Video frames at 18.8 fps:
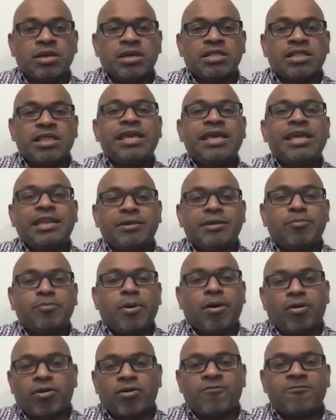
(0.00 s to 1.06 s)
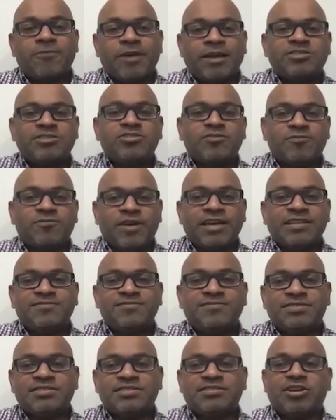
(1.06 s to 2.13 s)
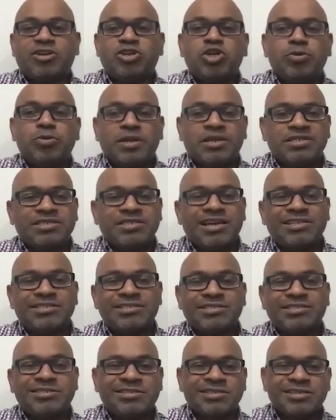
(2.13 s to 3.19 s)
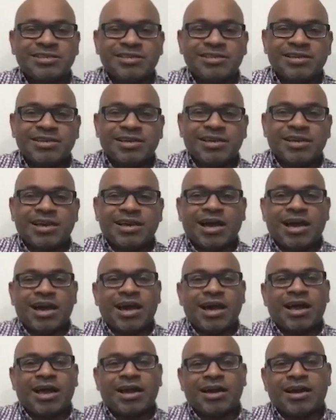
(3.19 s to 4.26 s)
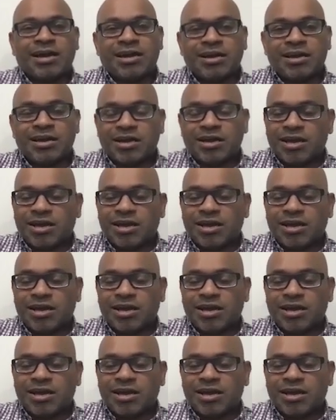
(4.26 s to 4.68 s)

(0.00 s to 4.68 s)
The healing power of face-to-face visit and human touch are